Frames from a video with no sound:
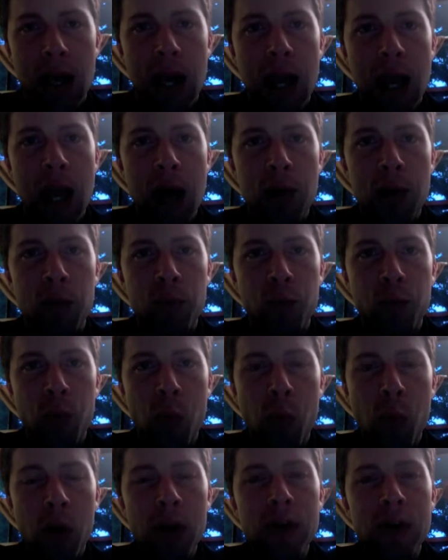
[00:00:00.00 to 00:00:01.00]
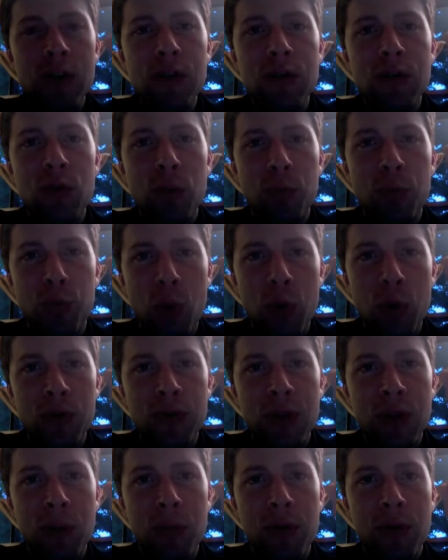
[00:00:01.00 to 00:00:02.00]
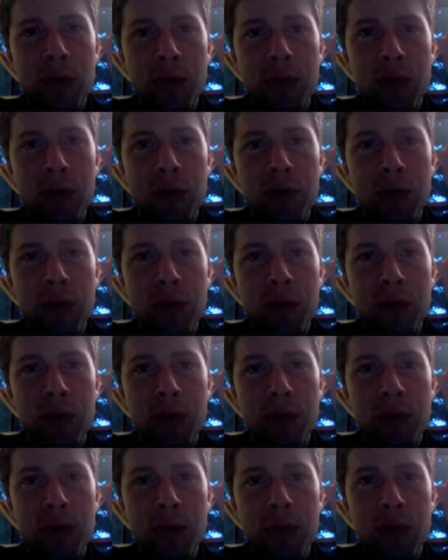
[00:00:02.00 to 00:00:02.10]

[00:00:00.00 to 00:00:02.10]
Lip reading: And we want you to approach them with the